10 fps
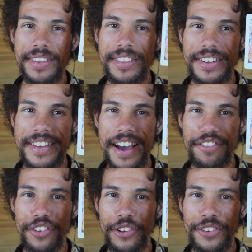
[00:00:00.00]
the
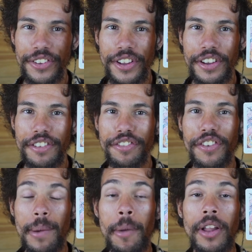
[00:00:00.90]
devil.
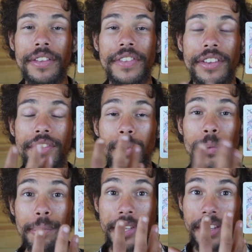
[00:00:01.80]
From all of this, you
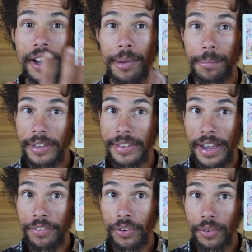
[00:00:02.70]
will become the
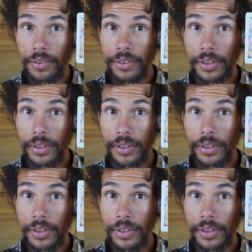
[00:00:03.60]
devil.